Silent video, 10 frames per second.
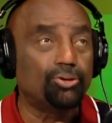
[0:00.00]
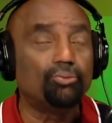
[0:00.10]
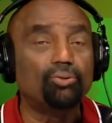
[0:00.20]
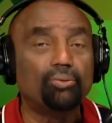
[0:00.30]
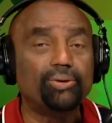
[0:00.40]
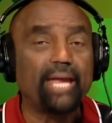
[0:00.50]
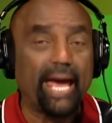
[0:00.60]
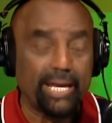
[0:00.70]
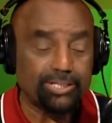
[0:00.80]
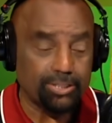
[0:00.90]
doing what we
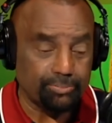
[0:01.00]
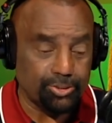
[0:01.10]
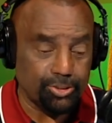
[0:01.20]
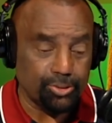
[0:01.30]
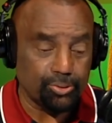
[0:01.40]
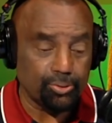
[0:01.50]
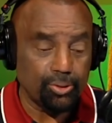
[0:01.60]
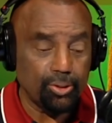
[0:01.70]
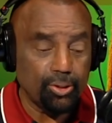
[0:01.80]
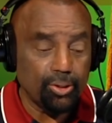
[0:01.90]
ask them to do.
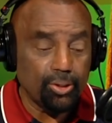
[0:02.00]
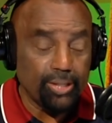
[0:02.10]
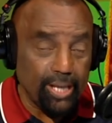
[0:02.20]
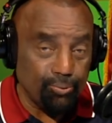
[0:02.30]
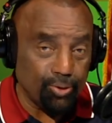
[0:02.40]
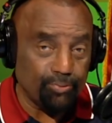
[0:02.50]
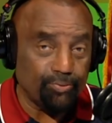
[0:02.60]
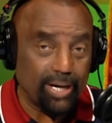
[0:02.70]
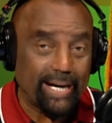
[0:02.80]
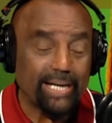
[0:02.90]
They work
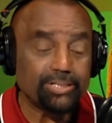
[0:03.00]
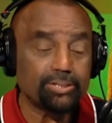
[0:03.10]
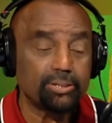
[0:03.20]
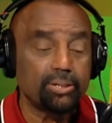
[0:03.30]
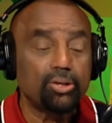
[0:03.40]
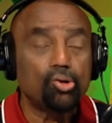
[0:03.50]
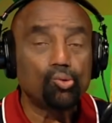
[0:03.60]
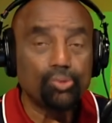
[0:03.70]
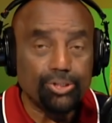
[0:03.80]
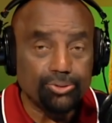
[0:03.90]
for us.
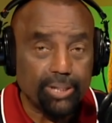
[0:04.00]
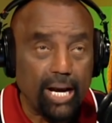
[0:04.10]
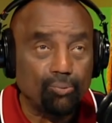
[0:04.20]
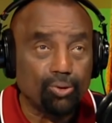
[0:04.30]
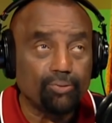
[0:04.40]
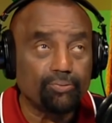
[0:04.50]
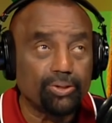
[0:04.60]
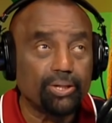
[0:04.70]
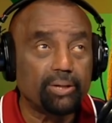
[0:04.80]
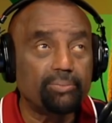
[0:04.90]
We do not work
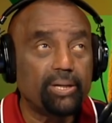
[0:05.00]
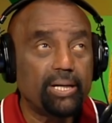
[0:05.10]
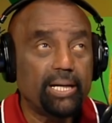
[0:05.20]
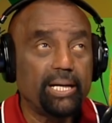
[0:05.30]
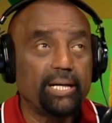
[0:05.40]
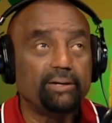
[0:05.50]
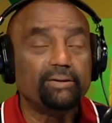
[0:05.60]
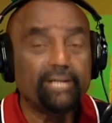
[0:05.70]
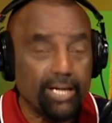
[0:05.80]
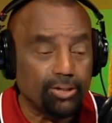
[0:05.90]
for them. And
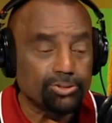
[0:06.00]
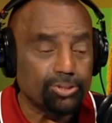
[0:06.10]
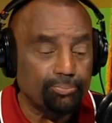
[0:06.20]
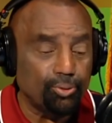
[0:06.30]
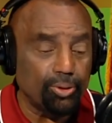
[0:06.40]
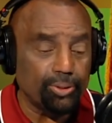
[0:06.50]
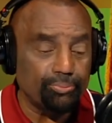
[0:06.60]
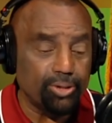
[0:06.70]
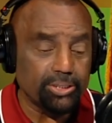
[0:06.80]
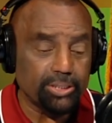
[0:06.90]
if they don't support
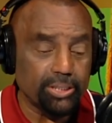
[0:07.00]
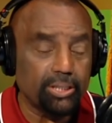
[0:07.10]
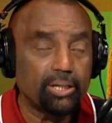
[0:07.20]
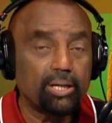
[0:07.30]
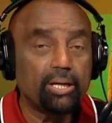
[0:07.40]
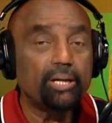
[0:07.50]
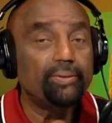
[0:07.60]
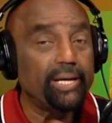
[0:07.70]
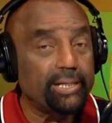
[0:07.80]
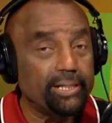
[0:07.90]
the president,
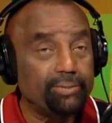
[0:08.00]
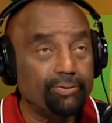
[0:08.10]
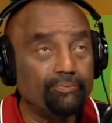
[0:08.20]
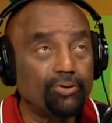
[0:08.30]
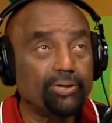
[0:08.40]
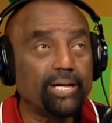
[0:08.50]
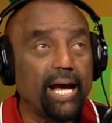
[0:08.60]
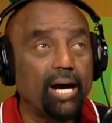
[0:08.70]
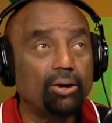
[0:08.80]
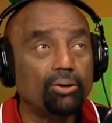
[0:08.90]
they need to be voted
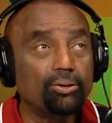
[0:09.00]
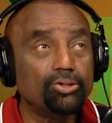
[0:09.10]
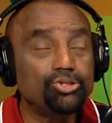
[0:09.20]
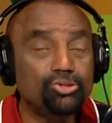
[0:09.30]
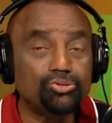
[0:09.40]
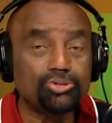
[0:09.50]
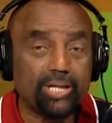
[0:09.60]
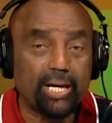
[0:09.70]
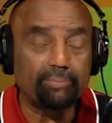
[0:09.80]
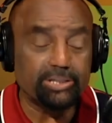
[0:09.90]
out. Use
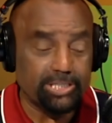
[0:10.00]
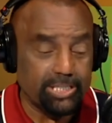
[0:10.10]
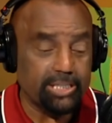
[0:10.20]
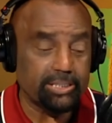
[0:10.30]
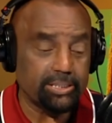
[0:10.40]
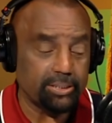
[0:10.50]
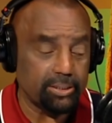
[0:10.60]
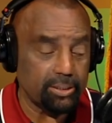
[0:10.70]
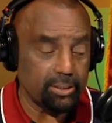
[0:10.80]
common sense.